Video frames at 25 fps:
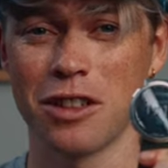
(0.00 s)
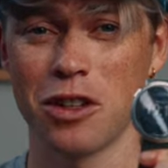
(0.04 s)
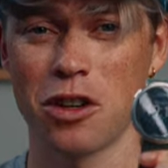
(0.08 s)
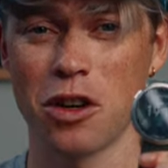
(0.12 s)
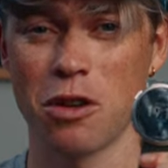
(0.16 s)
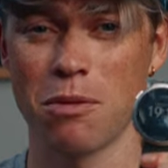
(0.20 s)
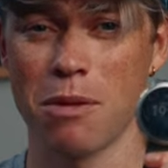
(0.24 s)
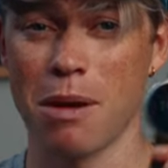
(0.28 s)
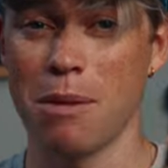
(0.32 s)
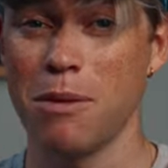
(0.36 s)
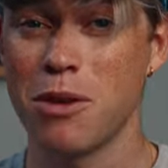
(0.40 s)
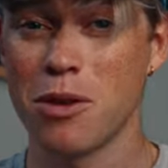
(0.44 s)

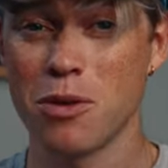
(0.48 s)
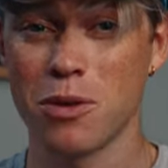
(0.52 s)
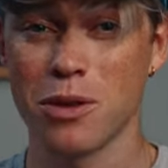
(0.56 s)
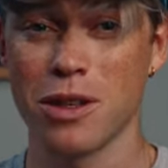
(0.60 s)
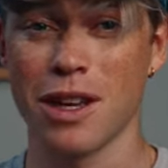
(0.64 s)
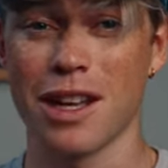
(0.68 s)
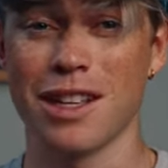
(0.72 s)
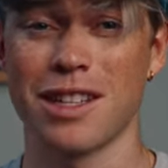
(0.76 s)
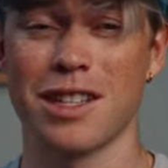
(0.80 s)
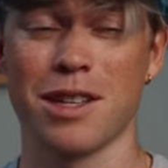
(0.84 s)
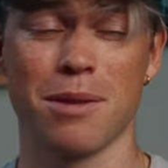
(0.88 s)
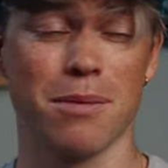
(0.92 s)
Or maybe you would
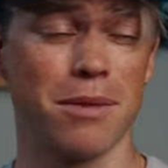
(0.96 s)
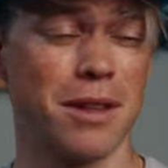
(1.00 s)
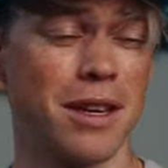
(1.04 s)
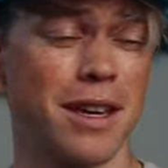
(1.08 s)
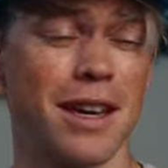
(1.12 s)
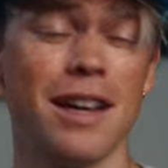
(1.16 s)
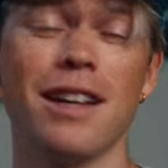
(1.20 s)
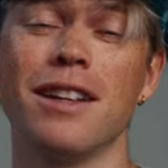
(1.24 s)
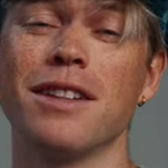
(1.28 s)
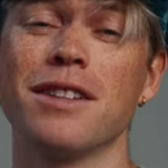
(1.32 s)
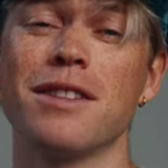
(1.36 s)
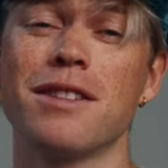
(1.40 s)
get something
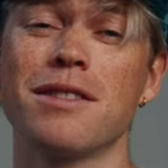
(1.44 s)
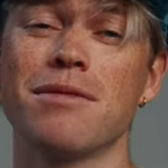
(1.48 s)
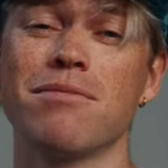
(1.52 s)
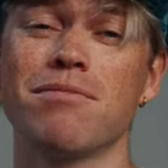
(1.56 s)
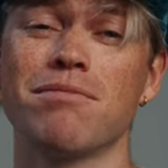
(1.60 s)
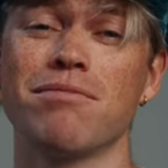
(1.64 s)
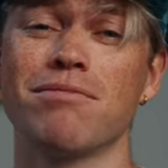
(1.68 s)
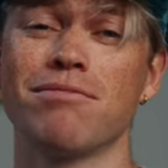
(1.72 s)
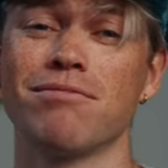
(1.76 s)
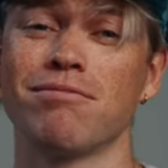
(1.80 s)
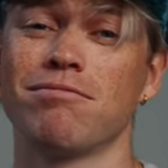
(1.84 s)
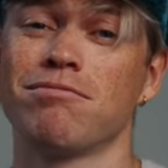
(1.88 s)
else.
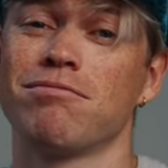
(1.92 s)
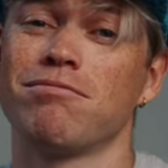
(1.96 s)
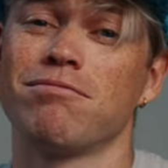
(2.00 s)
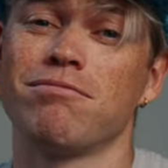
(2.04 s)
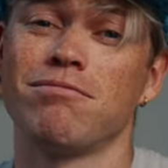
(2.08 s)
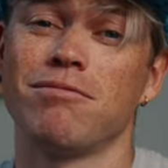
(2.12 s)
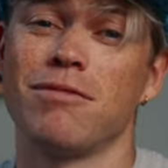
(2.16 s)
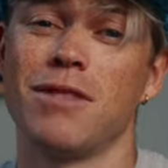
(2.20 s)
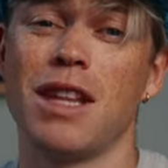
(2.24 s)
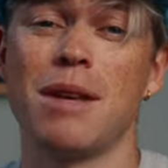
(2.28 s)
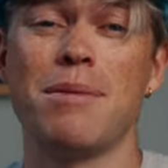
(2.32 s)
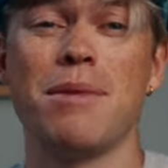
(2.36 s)

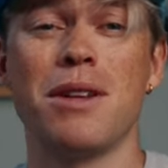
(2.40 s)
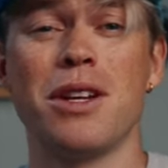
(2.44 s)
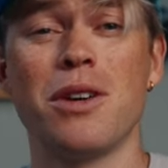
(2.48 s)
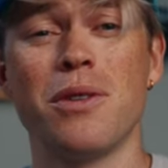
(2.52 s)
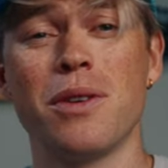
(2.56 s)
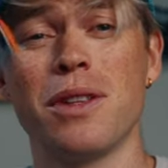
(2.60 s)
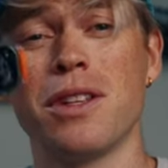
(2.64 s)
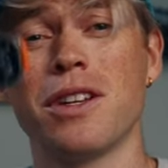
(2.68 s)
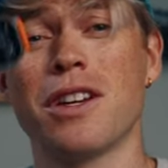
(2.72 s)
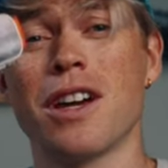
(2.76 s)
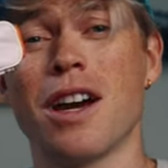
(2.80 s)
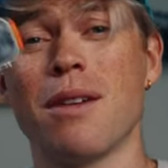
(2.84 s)
Let me know
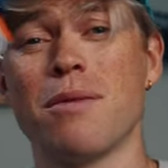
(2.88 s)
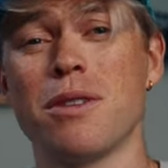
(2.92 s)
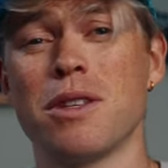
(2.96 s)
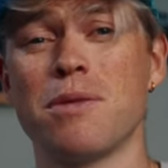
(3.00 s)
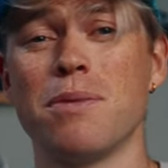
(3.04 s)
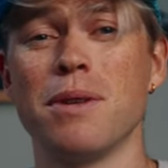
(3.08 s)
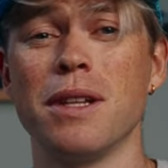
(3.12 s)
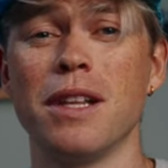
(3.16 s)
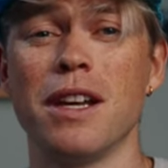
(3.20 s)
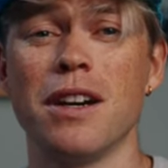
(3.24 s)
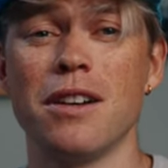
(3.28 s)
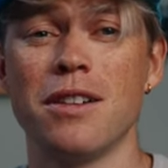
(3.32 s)
in the comments
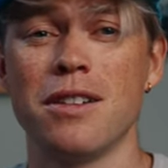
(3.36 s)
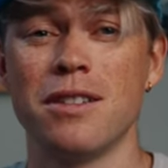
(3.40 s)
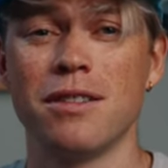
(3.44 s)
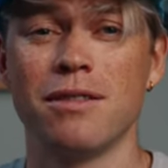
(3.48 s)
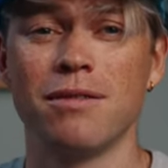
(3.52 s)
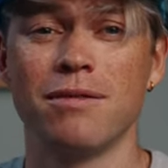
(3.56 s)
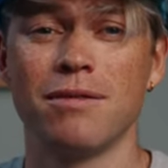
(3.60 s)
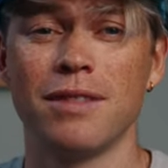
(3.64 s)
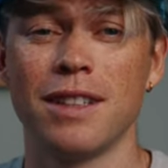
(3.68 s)
below.